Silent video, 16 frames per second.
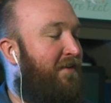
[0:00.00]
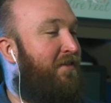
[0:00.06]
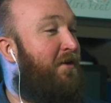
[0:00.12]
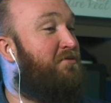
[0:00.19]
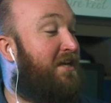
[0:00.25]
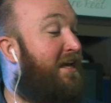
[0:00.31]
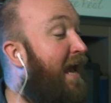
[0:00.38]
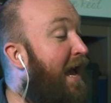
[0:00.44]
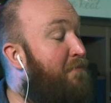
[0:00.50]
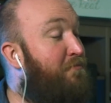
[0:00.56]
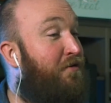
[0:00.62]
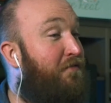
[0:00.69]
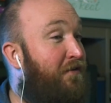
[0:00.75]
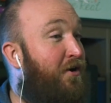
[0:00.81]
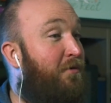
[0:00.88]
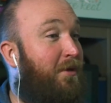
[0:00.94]
if there was a
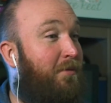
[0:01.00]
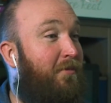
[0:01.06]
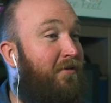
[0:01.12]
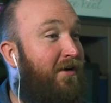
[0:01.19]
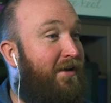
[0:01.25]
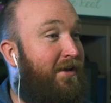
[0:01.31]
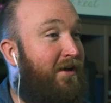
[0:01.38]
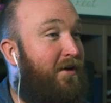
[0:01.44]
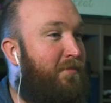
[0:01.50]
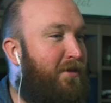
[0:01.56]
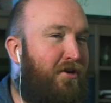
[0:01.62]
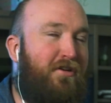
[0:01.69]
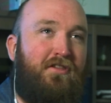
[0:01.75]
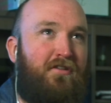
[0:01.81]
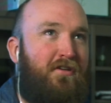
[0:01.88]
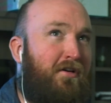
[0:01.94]
camera filming me right now, I'd be
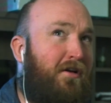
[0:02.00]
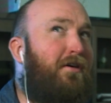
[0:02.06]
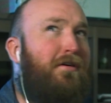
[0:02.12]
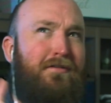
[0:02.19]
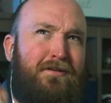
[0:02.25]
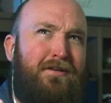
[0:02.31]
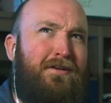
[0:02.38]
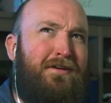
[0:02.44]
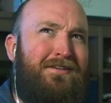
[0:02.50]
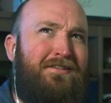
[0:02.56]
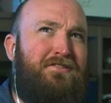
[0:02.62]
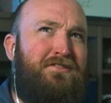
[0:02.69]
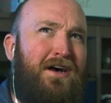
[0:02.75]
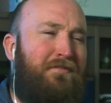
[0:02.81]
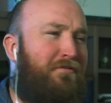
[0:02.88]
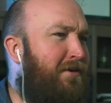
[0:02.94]
looking at the clock, oh,
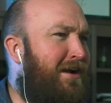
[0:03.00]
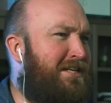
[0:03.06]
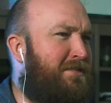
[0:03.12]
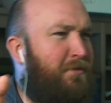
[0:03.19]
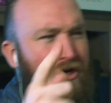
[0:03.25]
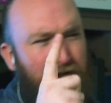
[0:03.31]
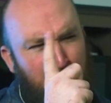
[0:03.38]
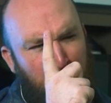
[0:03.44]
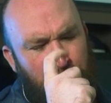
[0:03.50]
time for asthma.